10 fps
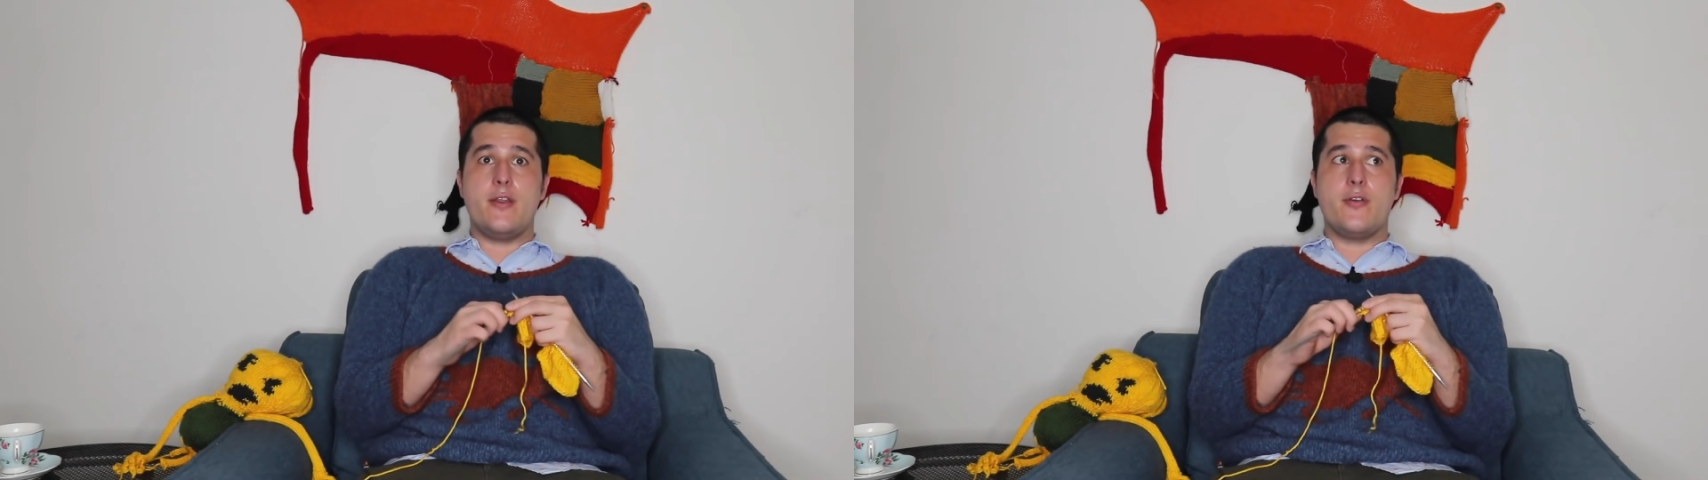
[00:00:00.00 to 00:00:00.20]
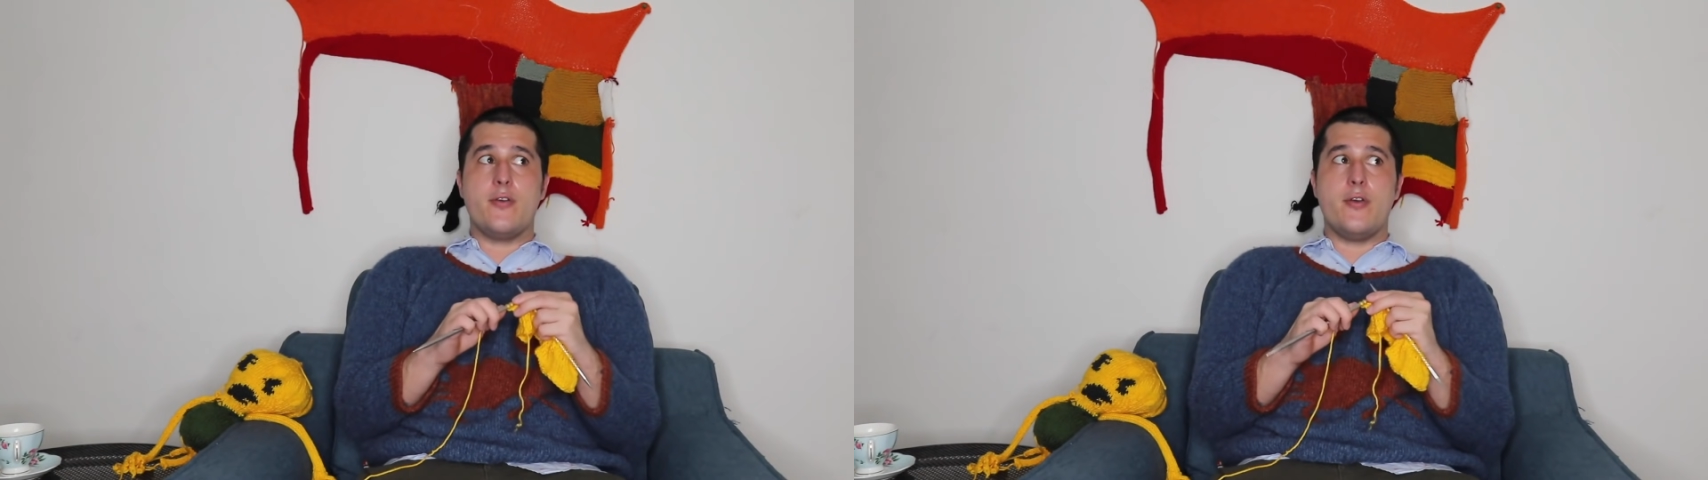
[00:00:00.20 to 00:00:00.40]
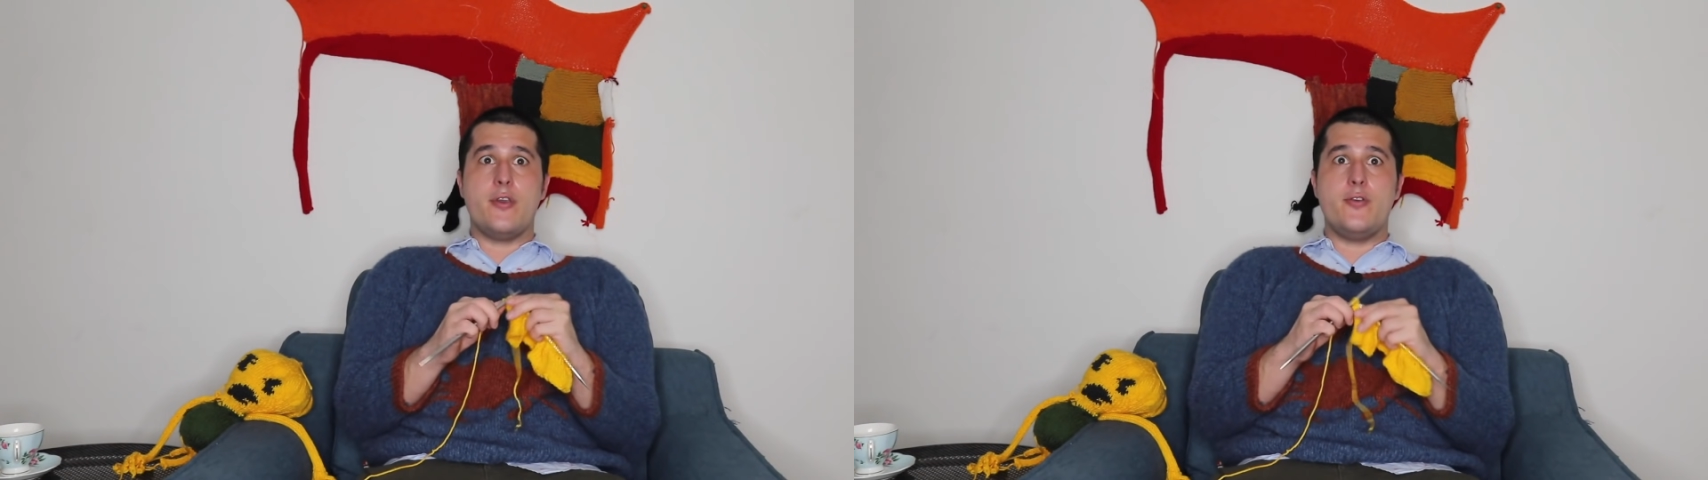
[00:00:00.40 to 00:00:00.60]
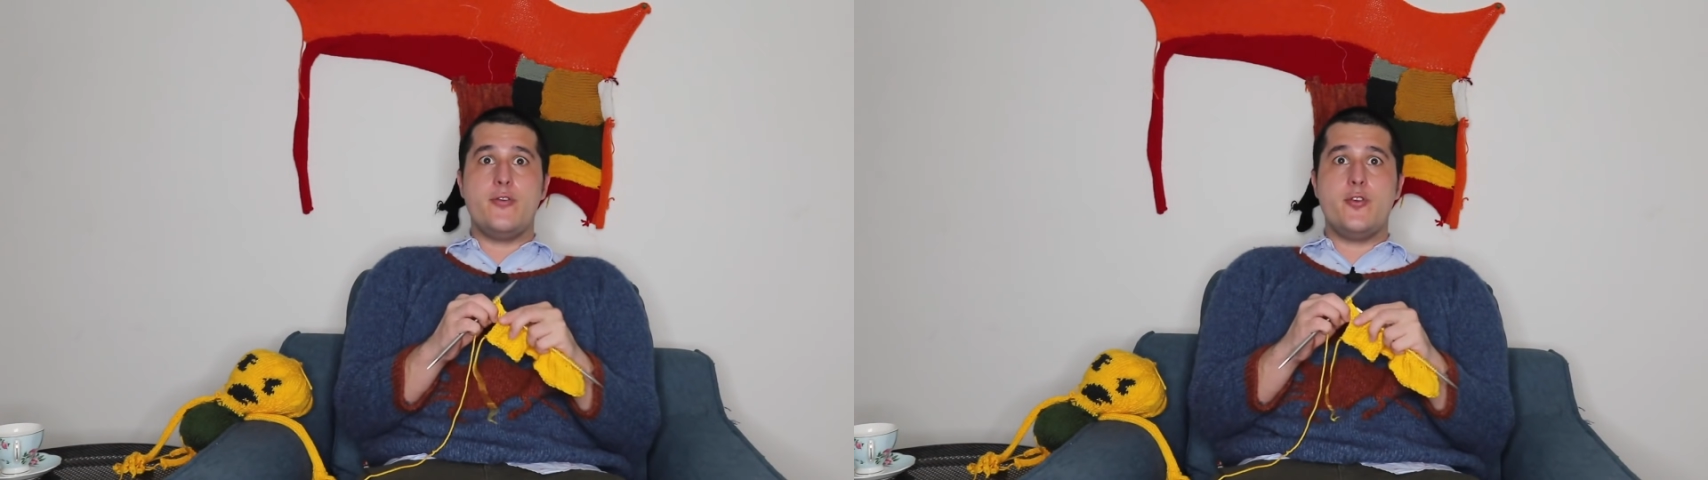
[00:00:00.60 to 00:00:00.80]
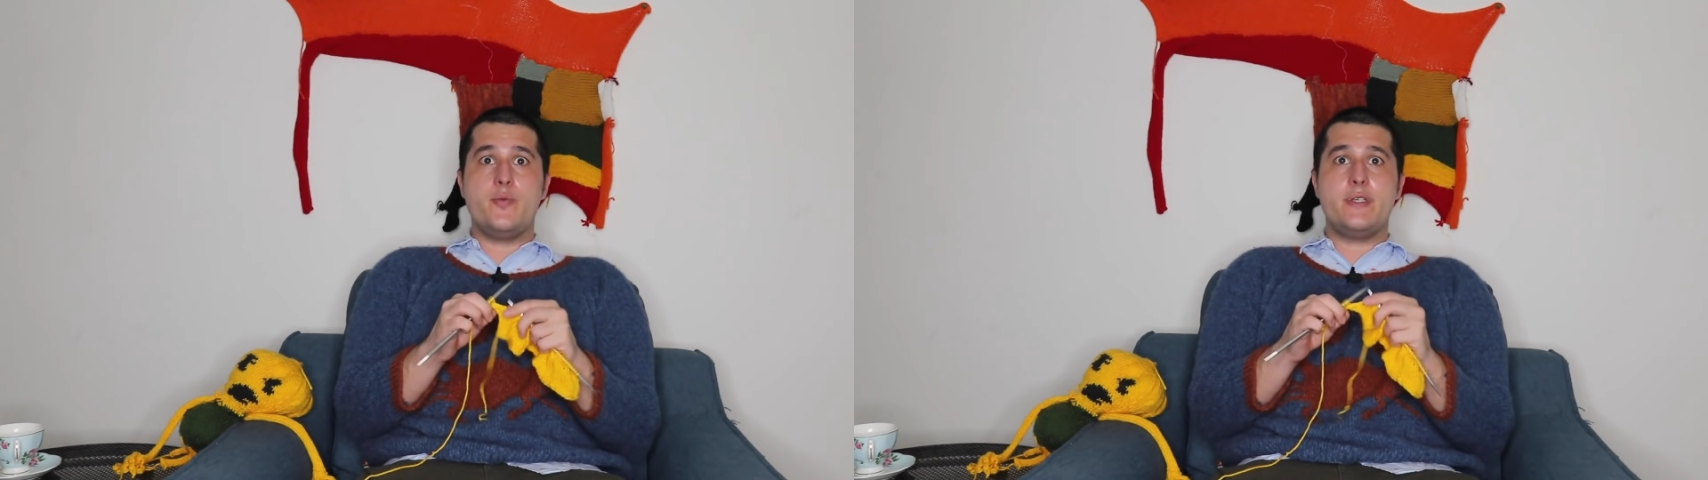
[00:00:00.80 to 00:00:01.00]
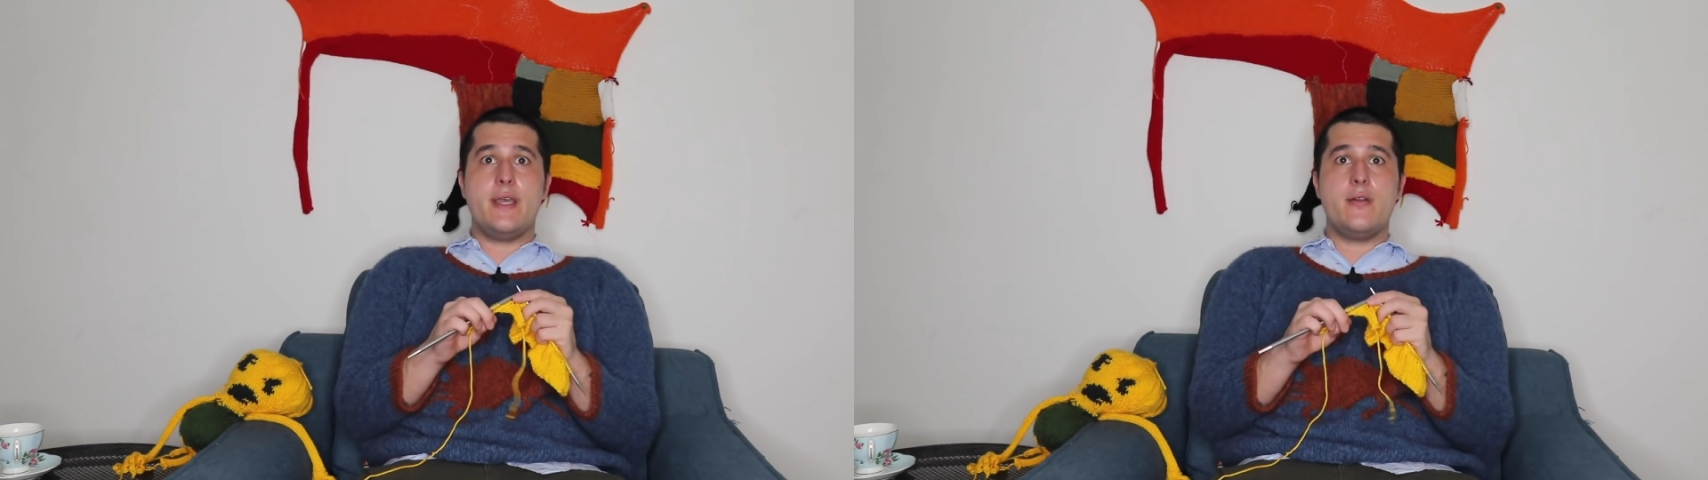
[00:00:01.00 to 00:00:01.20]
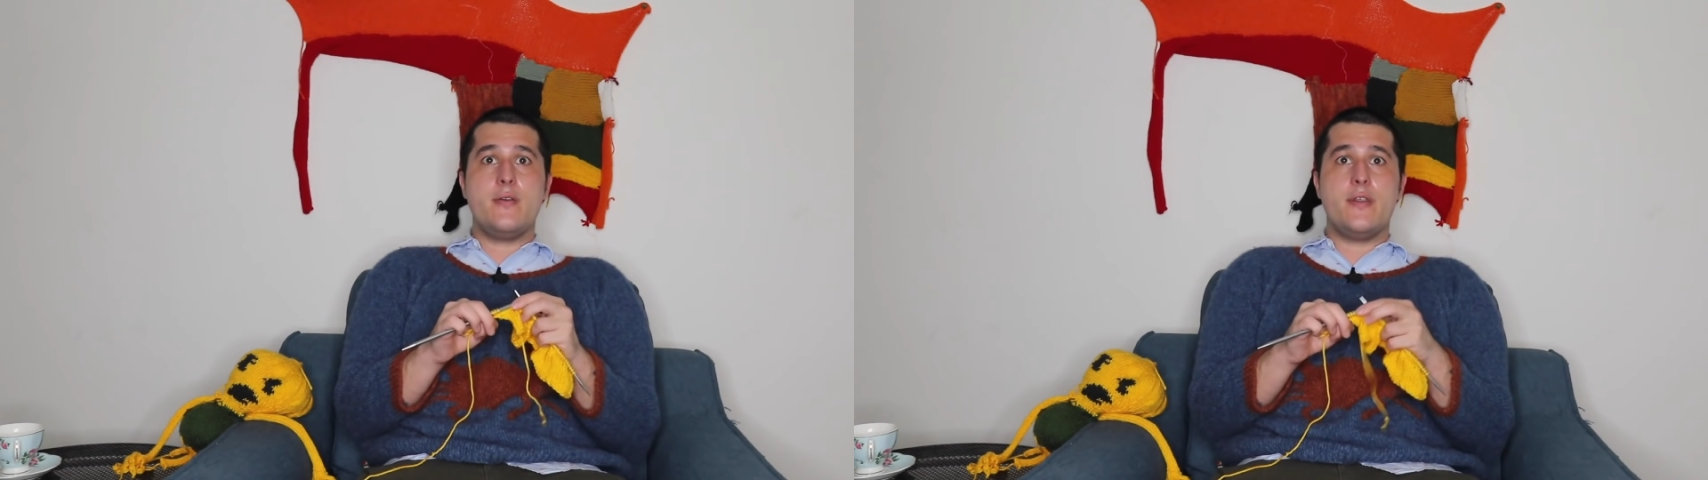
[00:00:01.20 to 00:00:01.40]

to grow a YouTube channel,